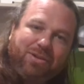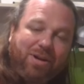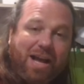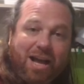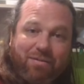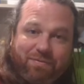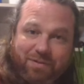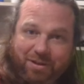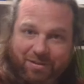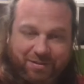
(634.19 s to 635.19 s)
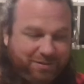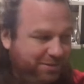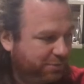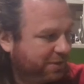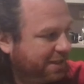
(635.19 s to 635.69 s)
I'll have
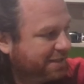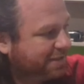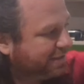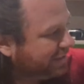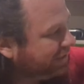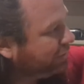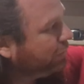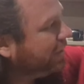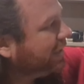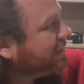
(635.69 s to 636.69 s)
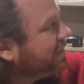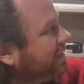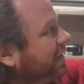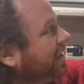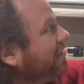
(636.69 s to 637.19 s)
2 of these single wings.